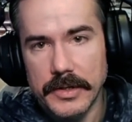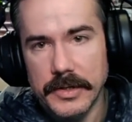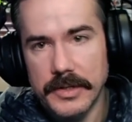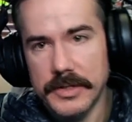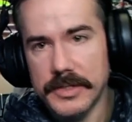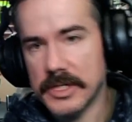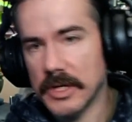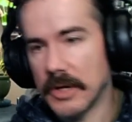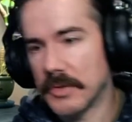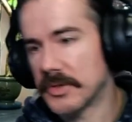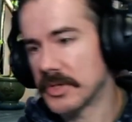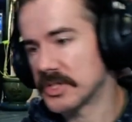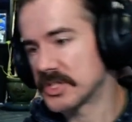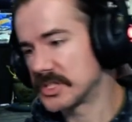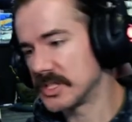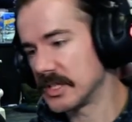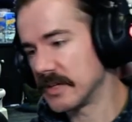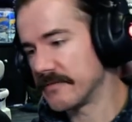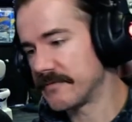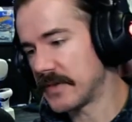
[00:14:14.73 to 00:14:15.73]
So there's
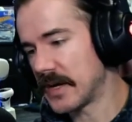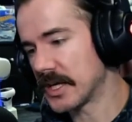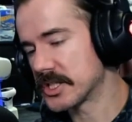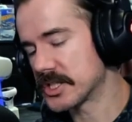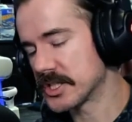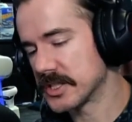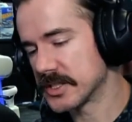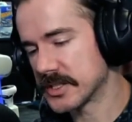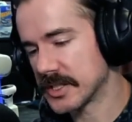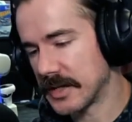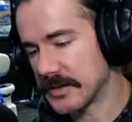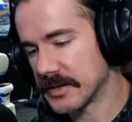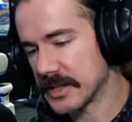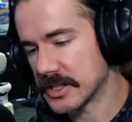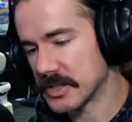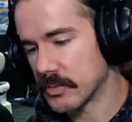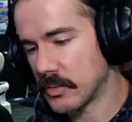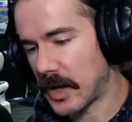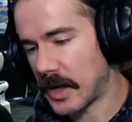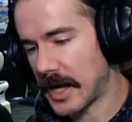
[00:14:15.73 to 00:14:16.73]
still functions on
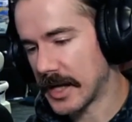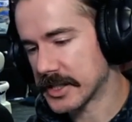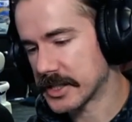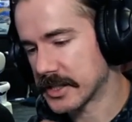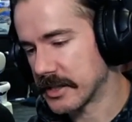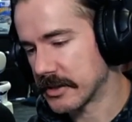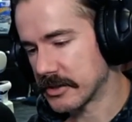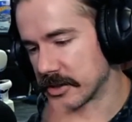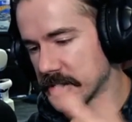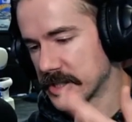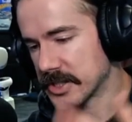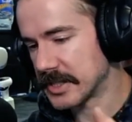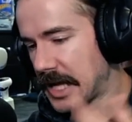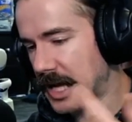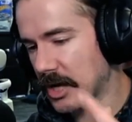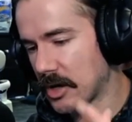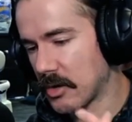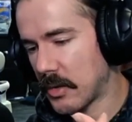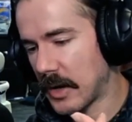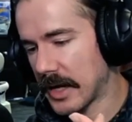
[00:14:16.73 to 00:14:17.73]
this watch that are just
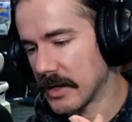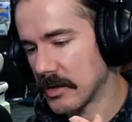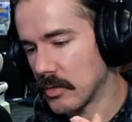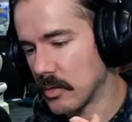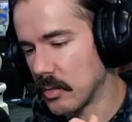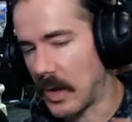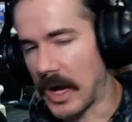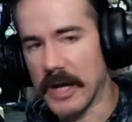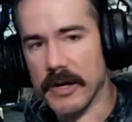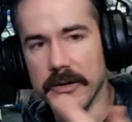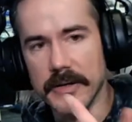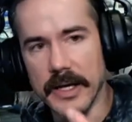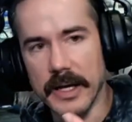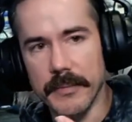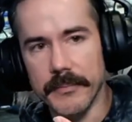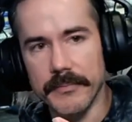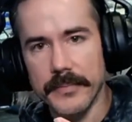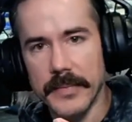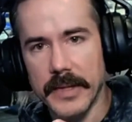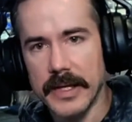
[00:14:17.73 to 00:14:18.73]
not quite wired
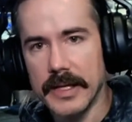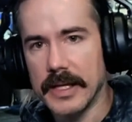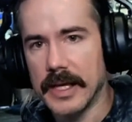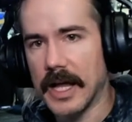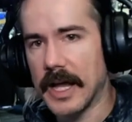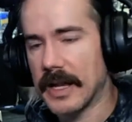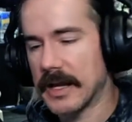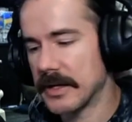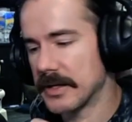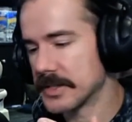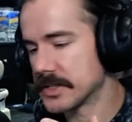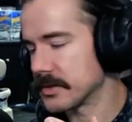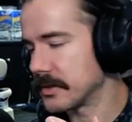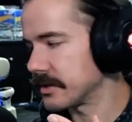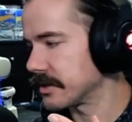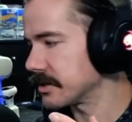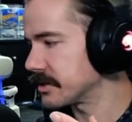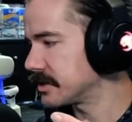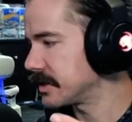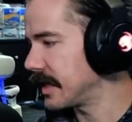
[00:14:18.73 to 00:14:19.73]
up. And I also
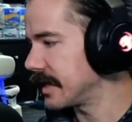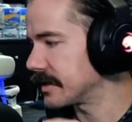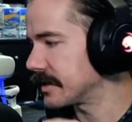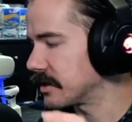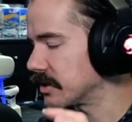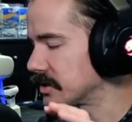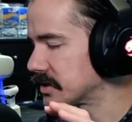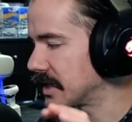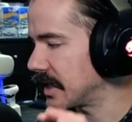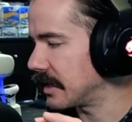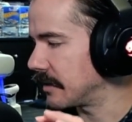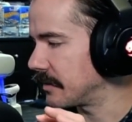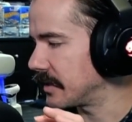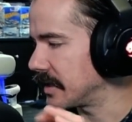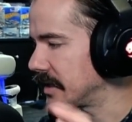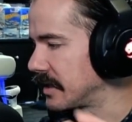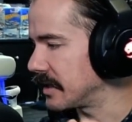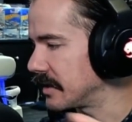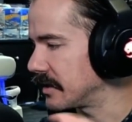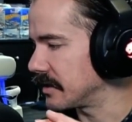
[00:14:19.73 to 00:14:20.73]
understand that there's going to
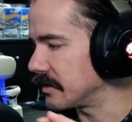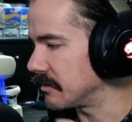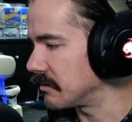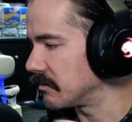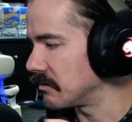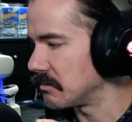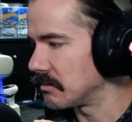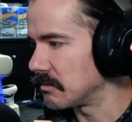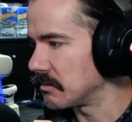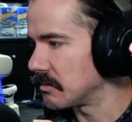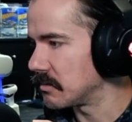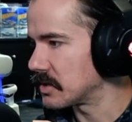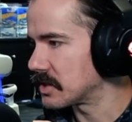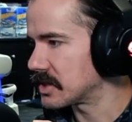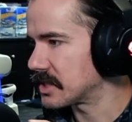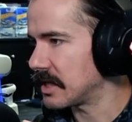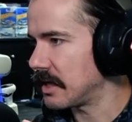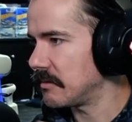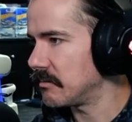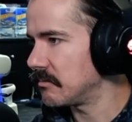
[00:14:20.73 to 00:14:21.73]
be
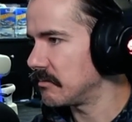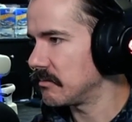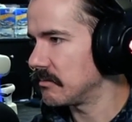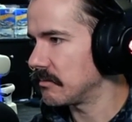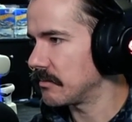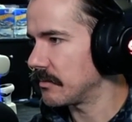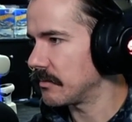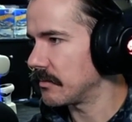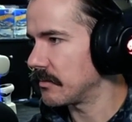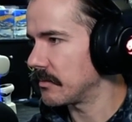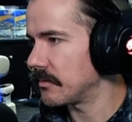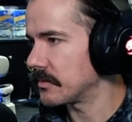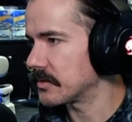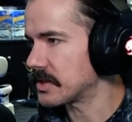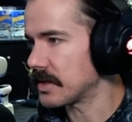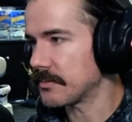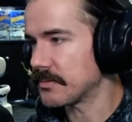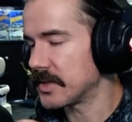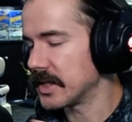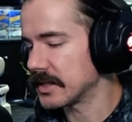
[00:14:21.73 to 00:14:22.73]

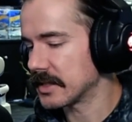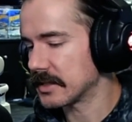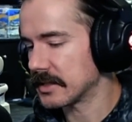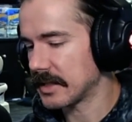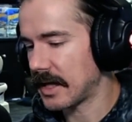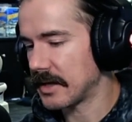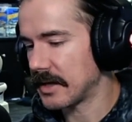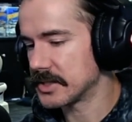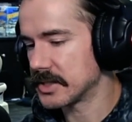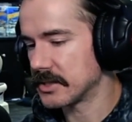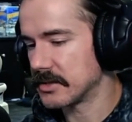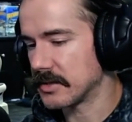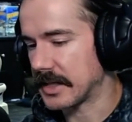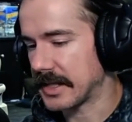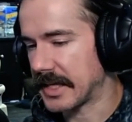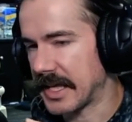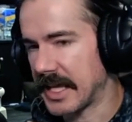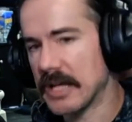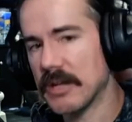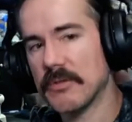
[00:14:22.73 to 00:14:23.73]
something that allows you to
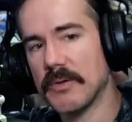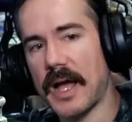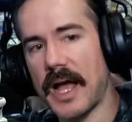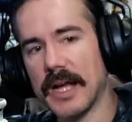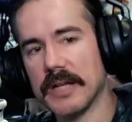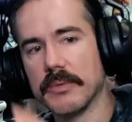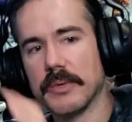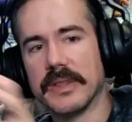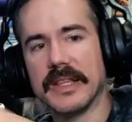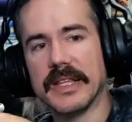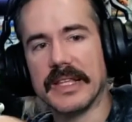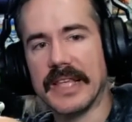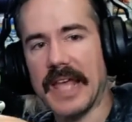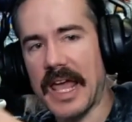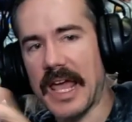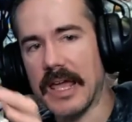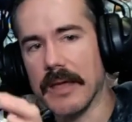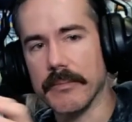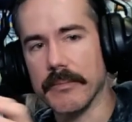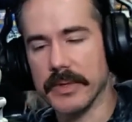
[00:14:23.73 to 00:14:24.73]
like interact with the
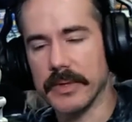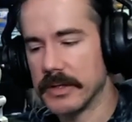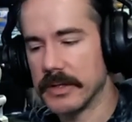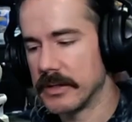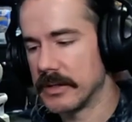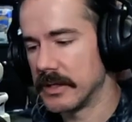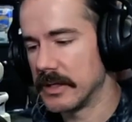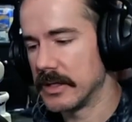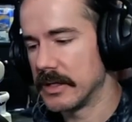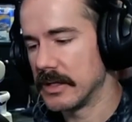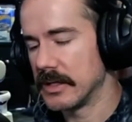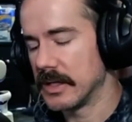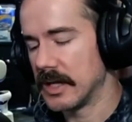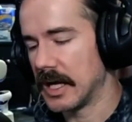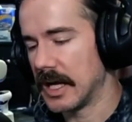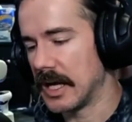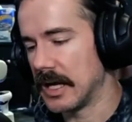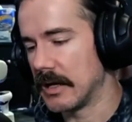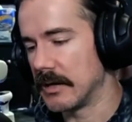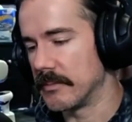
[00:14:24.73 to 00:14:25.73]
game
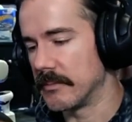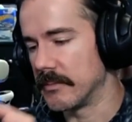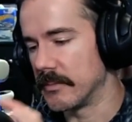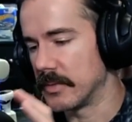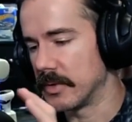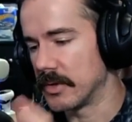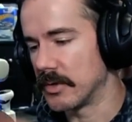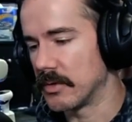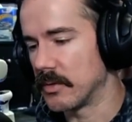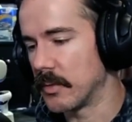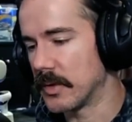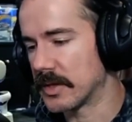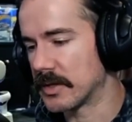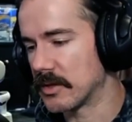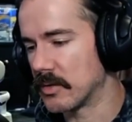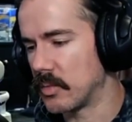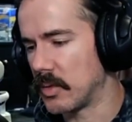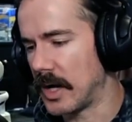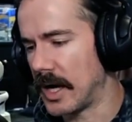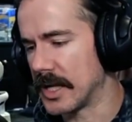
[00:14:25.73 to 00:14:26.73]
with
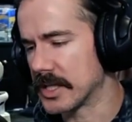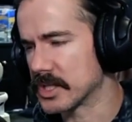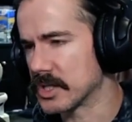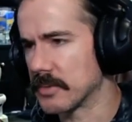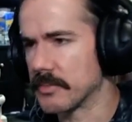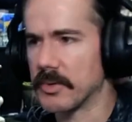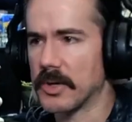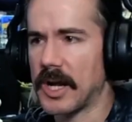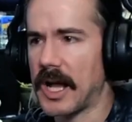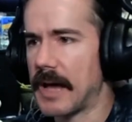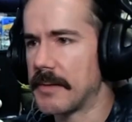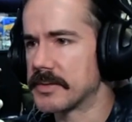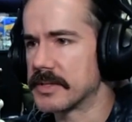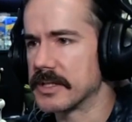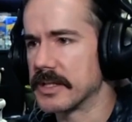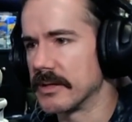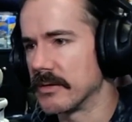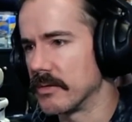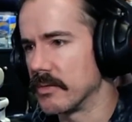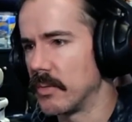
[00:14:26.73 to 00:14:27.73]
the watch, or perhaps
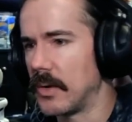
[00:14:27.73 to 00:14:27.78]
the